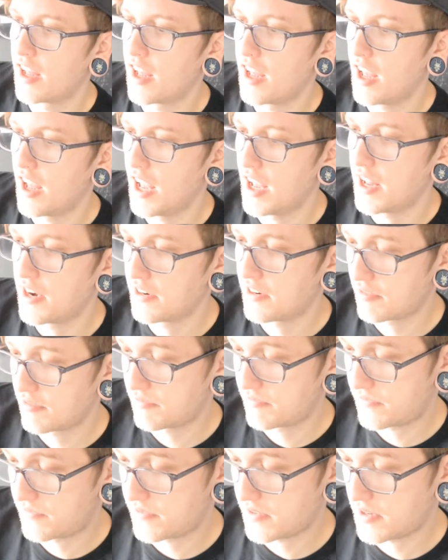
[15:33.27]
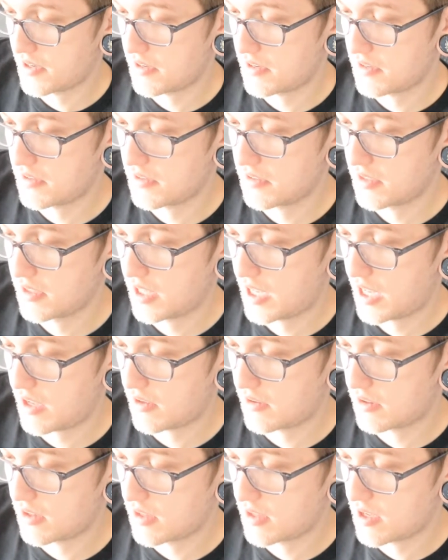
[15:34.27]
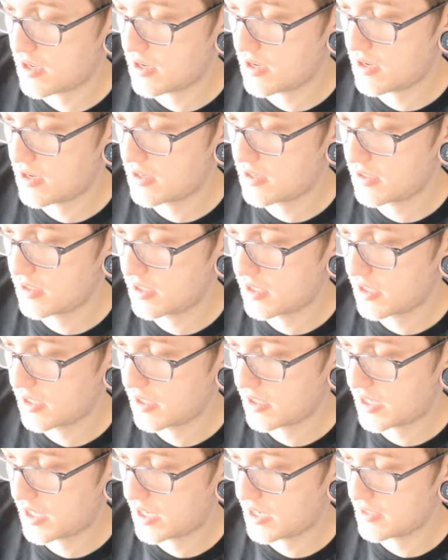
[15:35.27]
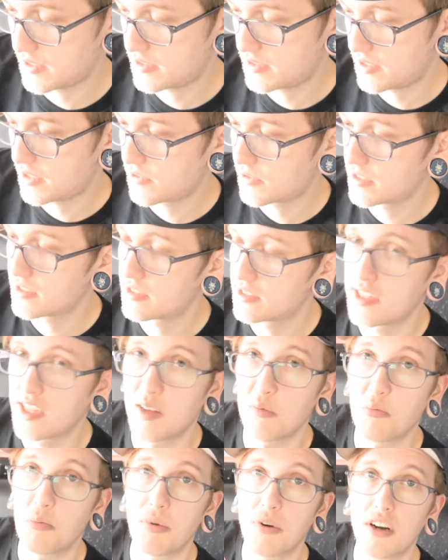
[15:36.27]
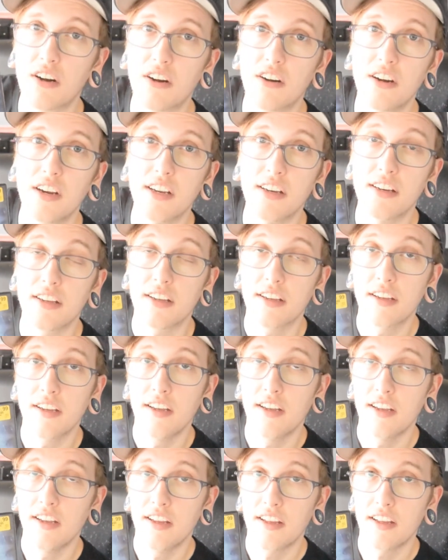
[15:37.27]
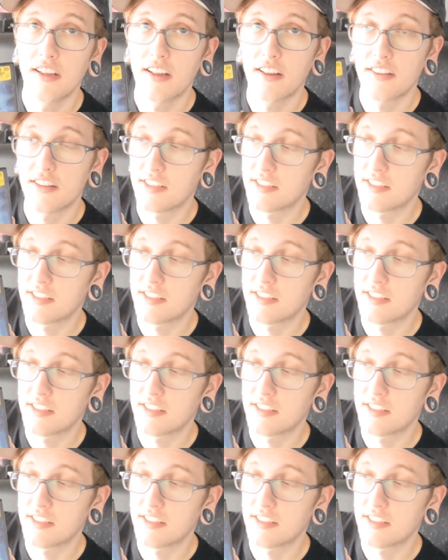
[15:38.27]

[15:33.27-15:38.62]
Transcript: End of Fall. How long can a secret stay buried? This